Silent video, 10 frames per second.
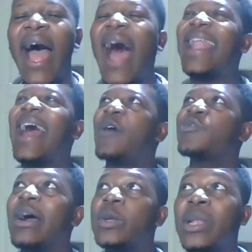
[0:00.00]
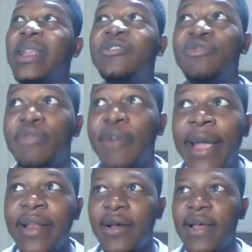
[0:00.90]
and how to actually
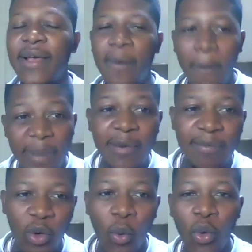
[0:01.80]
train people